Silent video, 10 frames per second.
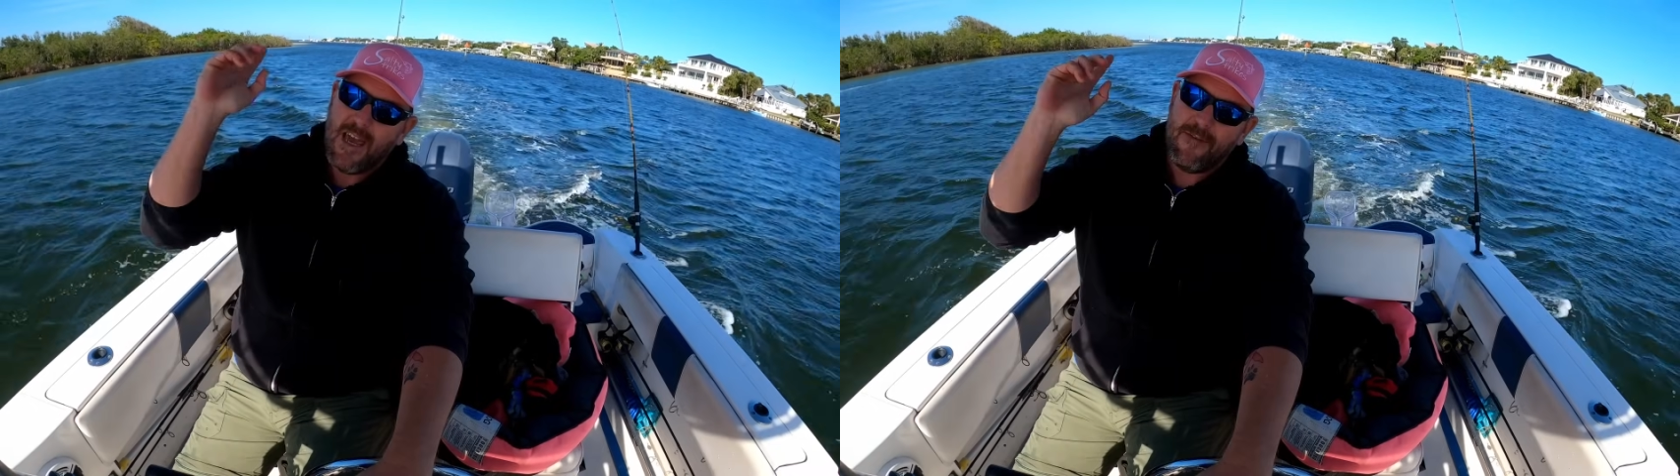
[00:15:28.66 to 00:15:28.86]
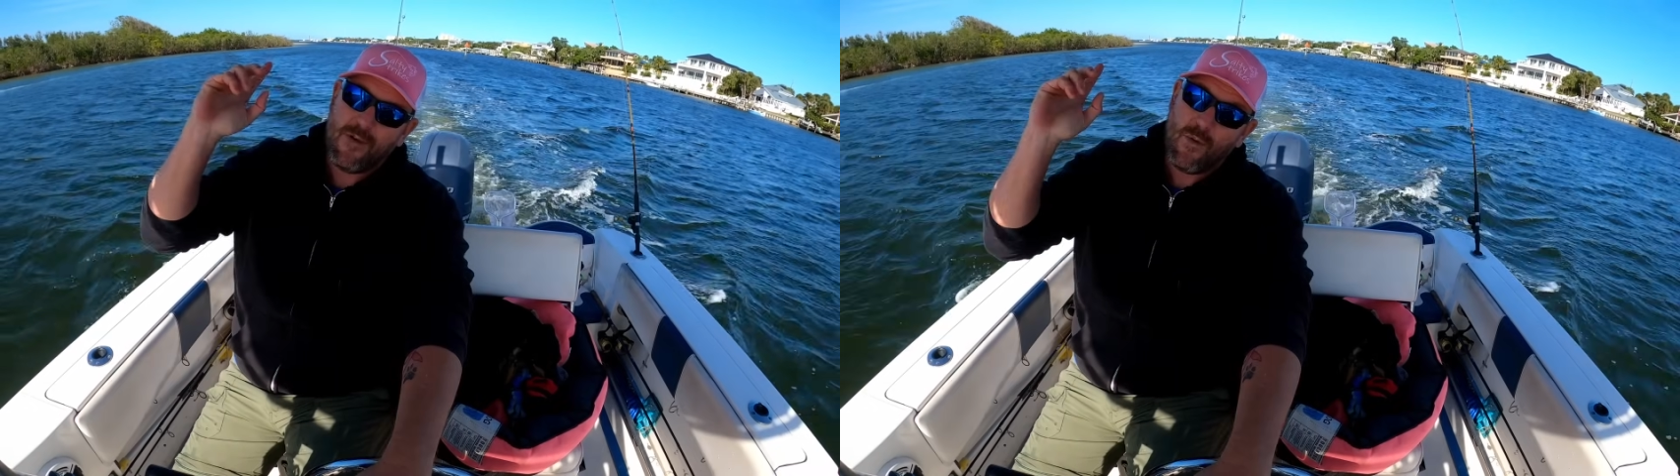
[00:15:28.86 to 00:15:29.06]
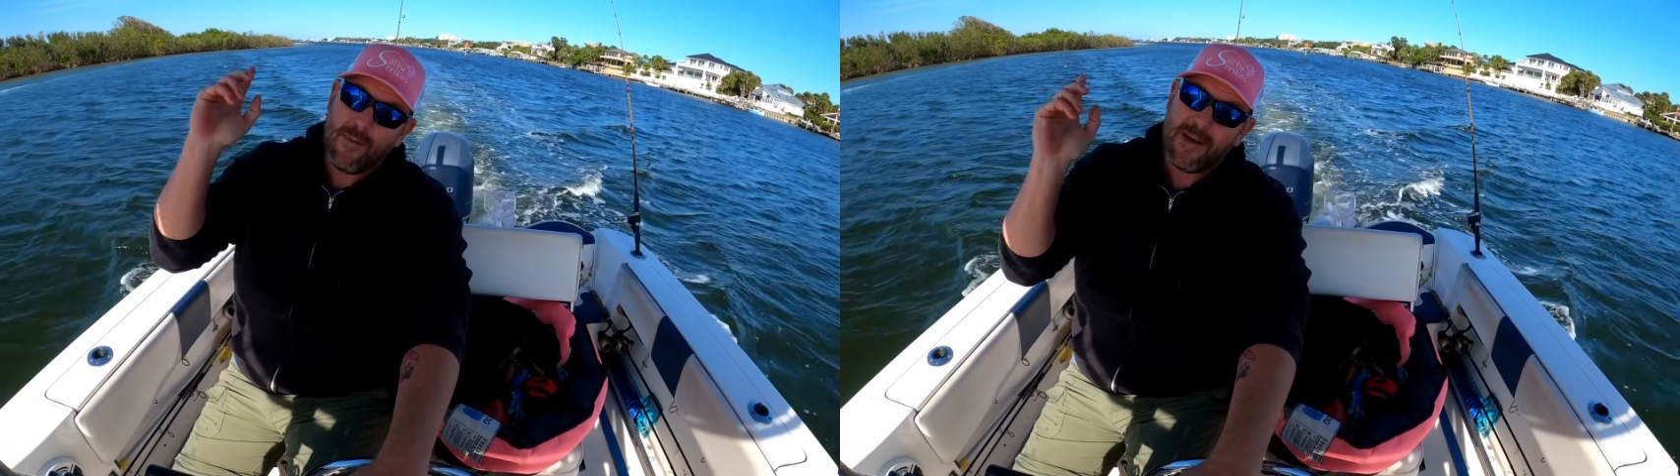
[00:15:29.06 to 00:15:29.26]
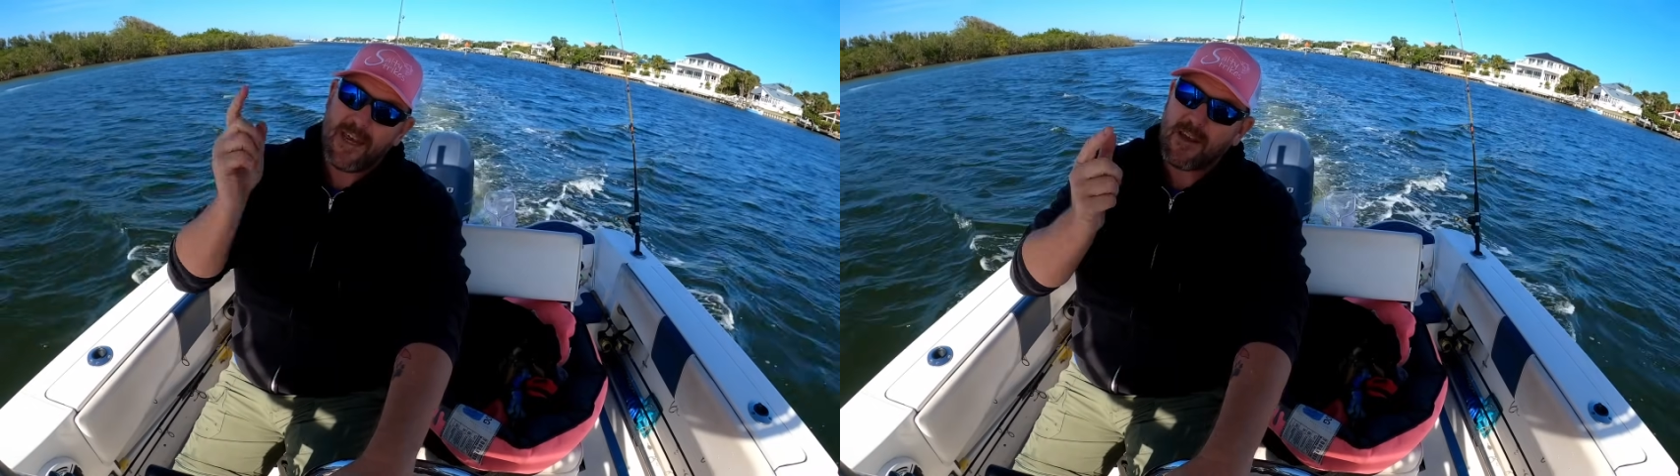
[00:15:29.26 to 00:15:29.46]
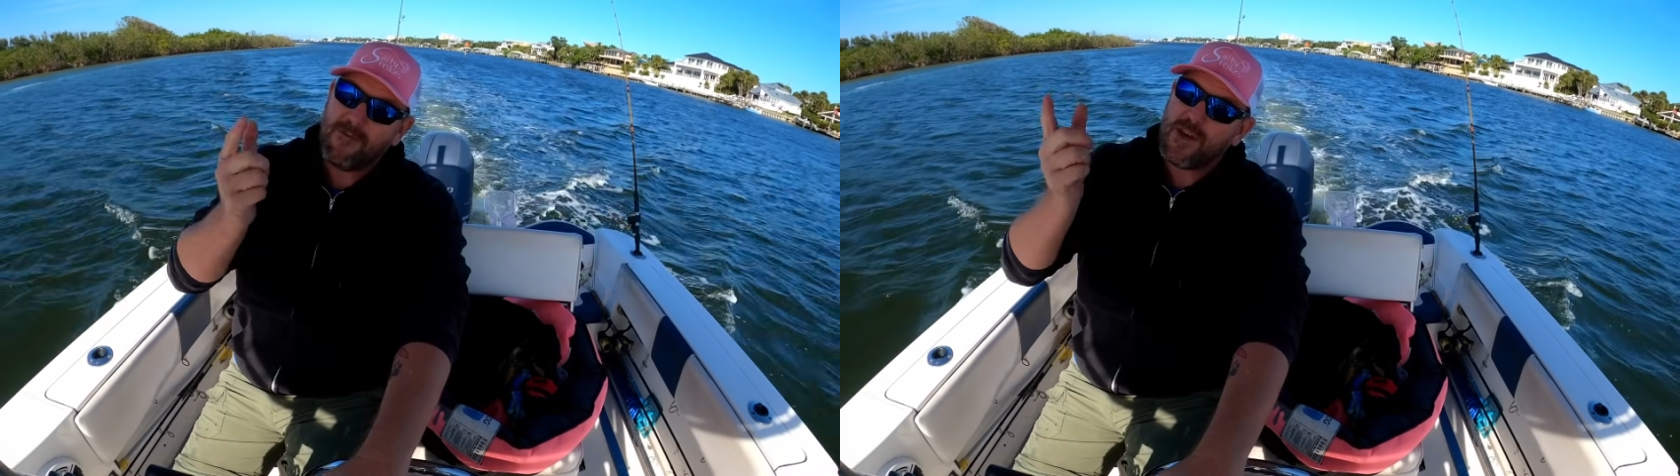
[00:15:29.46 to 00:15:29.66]
If you want me
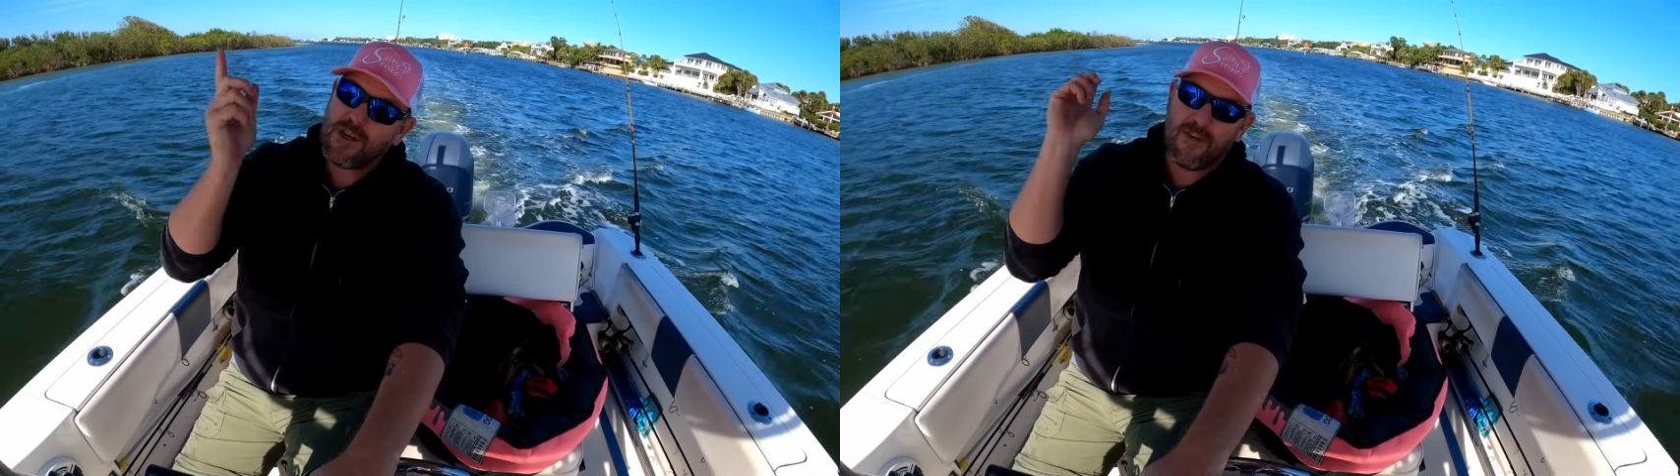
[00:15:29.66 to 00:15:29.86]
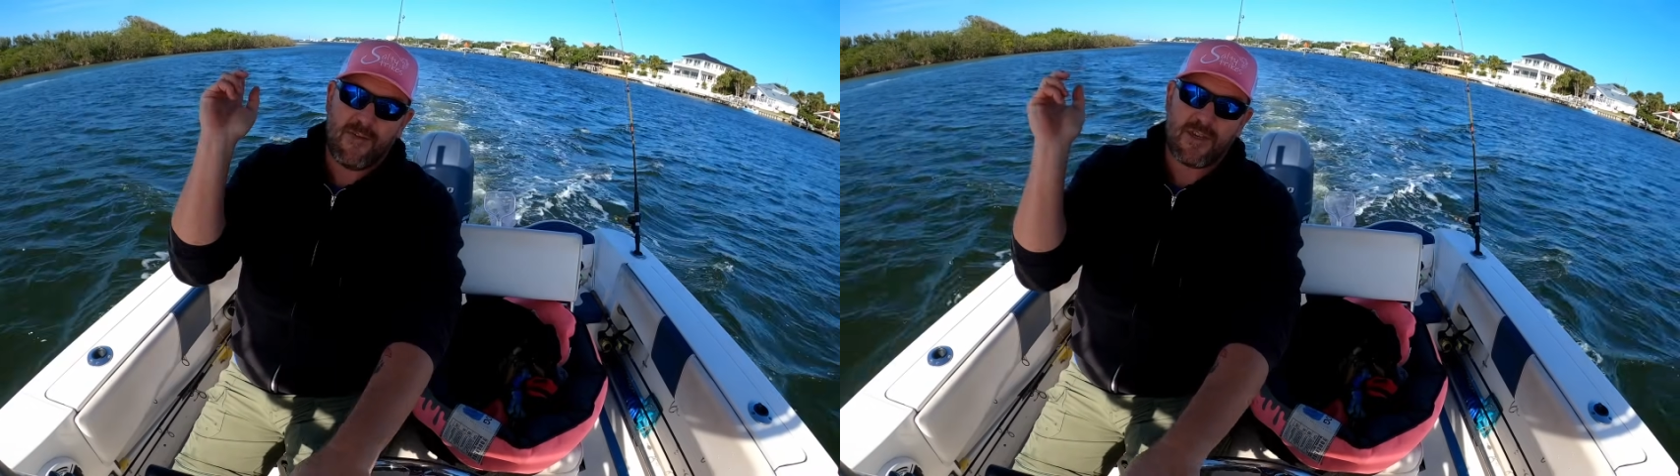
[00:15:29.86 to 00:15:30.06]
to take you fishing,